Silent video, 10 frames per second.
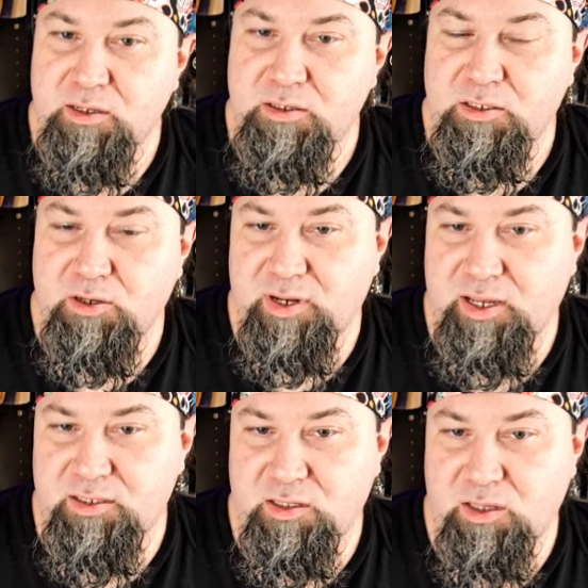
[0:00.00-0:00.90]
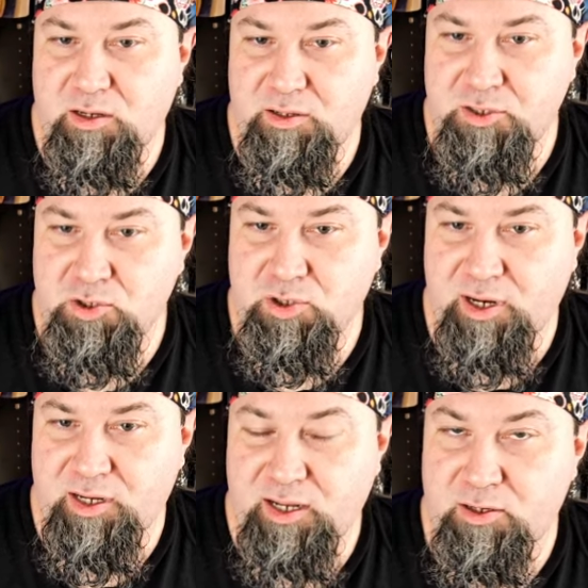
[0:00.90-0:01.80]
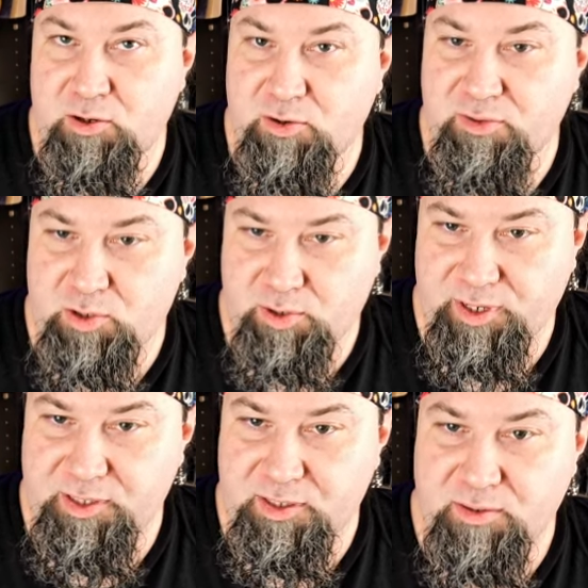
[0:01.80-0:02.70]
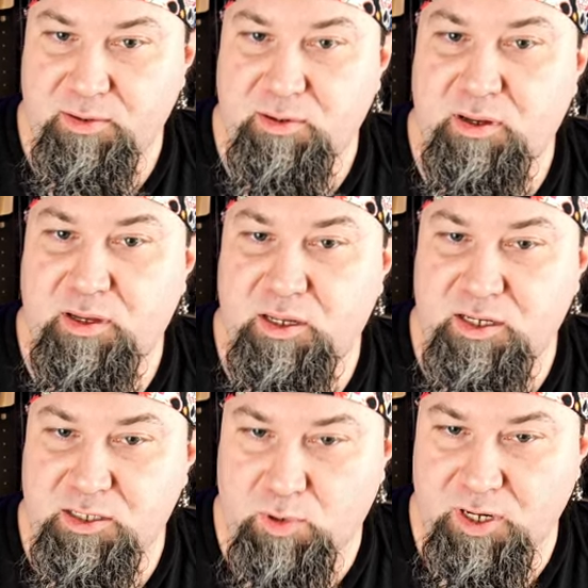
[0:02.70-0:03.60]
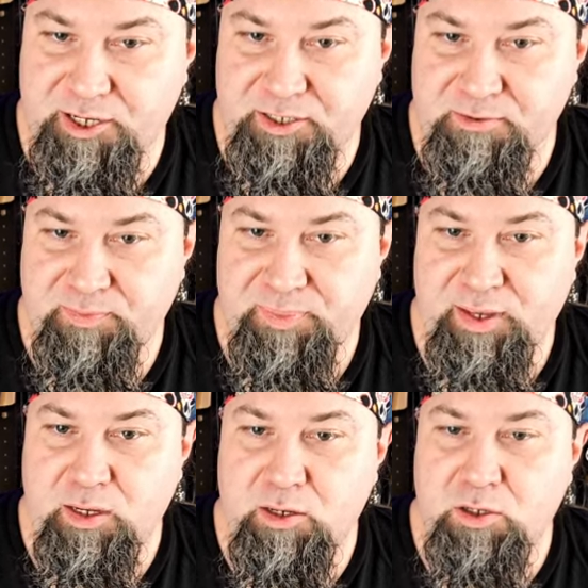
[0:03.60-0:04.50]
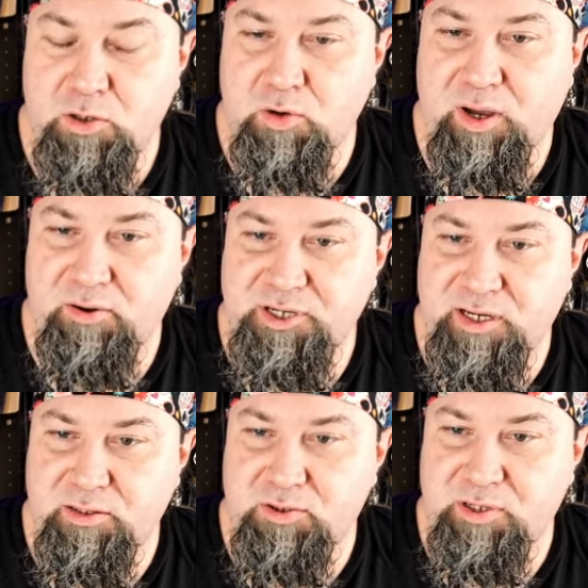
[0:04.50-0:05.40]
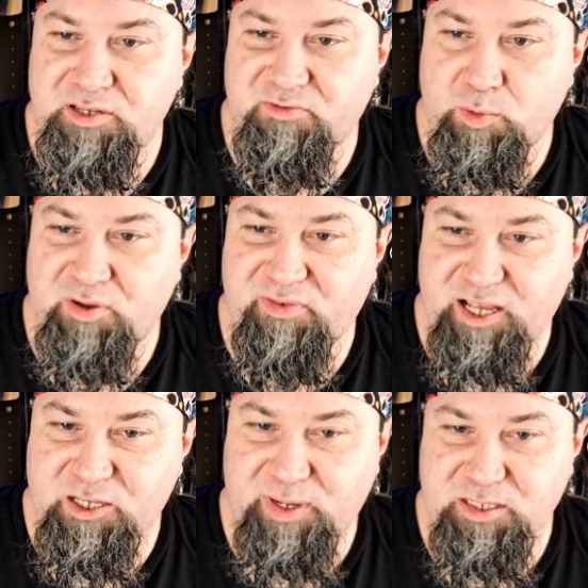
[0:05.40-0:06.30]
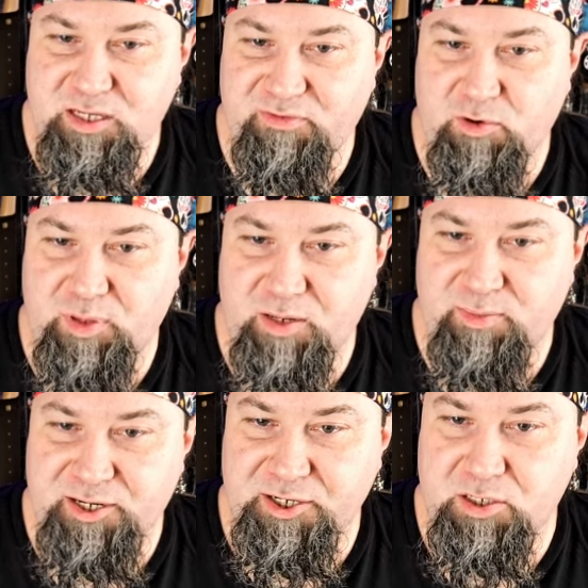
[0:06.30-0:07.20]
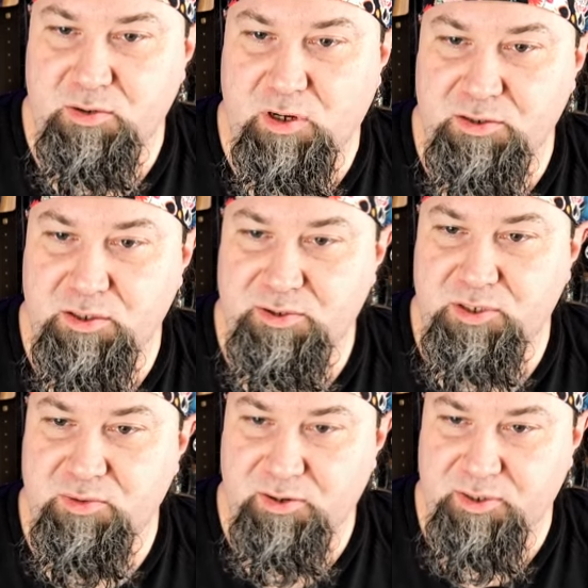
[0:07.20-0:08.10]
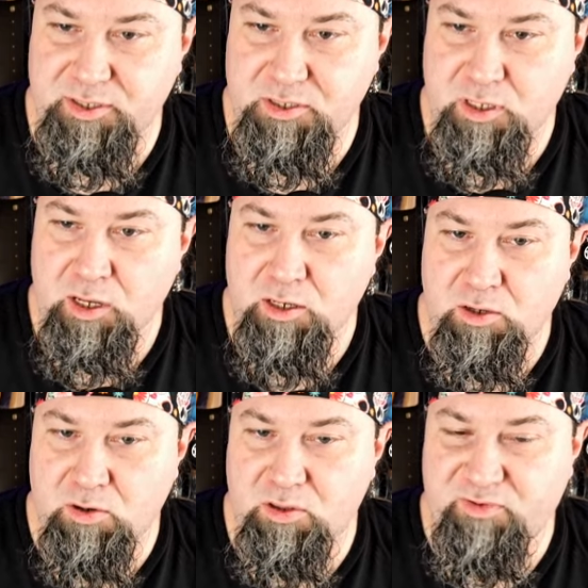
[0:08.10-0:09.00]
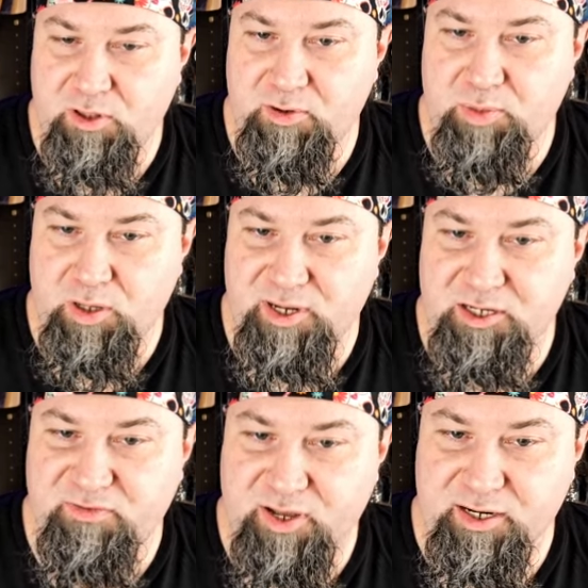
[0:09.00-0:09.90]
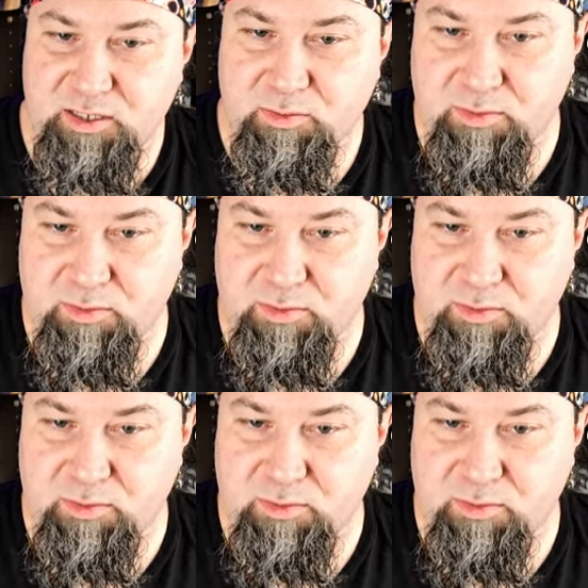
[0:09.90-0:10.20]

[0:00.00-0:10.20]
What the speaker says: So it has the Concentrate and Earth traits. It takes one action. You know how to channel the transformative aspects of your blood magic to alter your surroundings. You know the following blood magic effect.